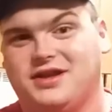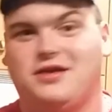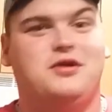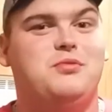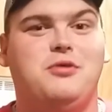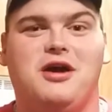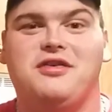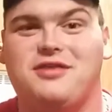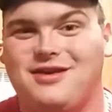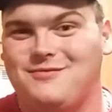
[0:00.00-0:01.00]
Still out of
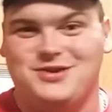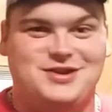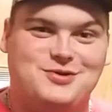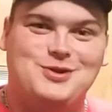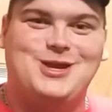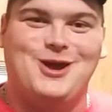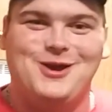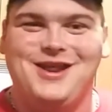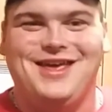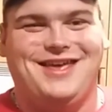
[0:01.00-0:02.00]
breath, which is a good
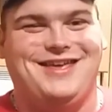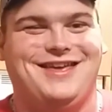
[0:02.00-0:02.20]
sign.